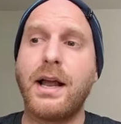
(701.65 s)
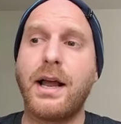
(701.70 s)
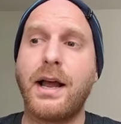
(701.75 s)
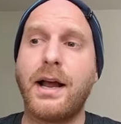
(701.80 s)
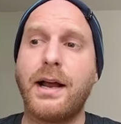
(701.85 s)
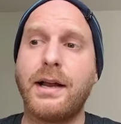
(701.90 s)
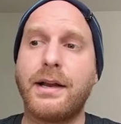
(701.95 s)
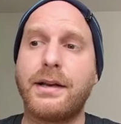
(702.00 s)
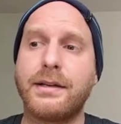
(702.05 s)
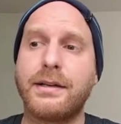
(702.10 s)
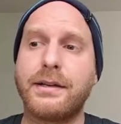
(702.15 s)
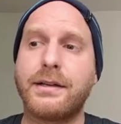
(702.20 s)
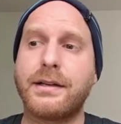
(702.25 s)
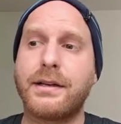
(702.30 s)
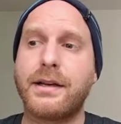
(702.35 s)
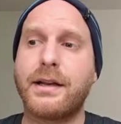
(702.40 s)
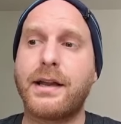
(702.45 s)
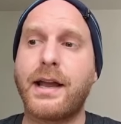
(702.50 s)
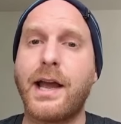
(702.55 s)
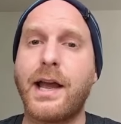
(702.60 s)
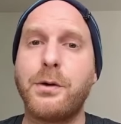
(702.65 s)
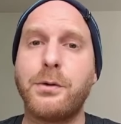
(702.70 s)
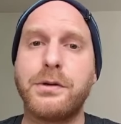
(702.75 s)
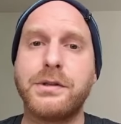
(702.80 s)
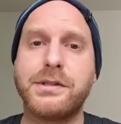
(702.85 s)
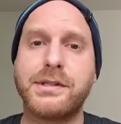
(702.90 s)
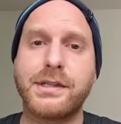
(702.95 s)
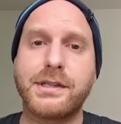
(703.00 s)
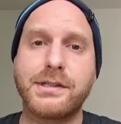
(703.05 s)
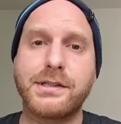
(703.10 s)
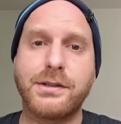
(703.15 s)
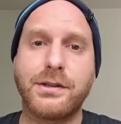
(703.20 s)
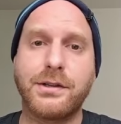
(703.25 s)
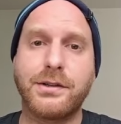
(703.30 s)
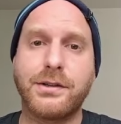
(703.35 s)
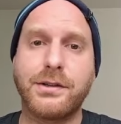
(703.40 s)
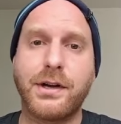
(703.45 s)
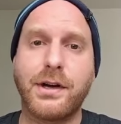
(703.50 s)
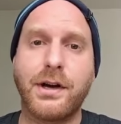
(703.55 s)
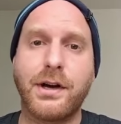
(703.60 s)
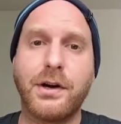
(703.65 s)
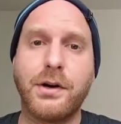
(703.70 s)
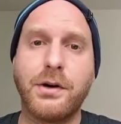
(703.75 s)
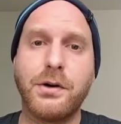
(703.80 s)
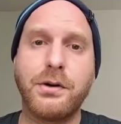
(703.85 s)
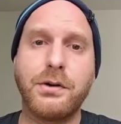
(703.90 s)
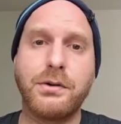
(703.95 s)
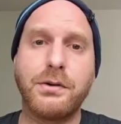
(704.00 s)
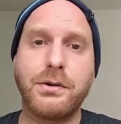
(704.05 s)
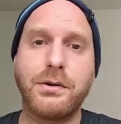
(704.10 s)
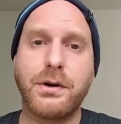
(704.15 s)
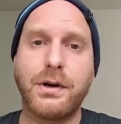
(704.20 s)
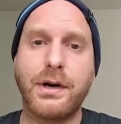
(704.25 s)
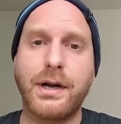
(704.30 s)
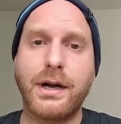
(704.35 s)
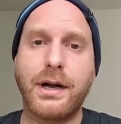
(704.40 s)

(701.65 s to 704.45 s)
and K1 6.0